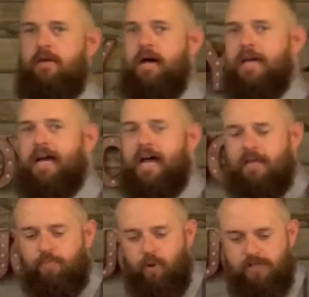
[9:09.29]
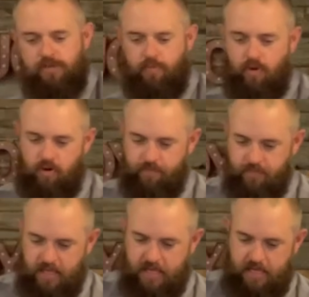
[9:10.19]
A guiding
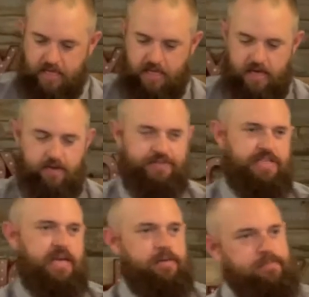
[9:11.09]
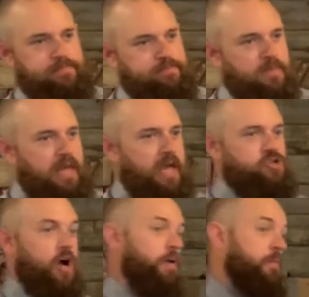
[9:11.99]
principle of sin. And
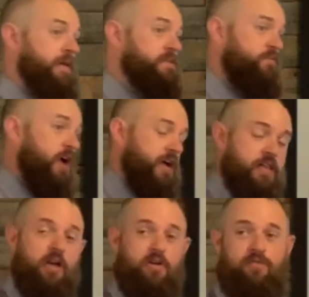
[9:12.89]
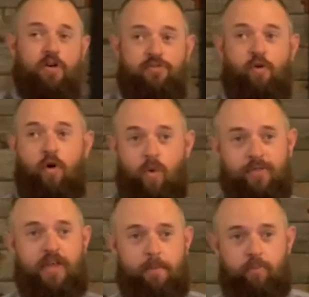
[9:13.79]
John makes it very clear in verse 4
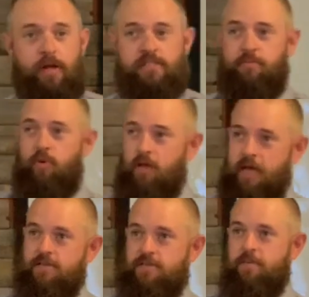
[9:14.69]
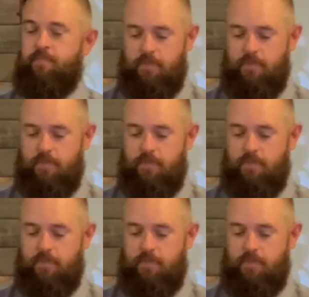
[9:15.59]
what that principle is.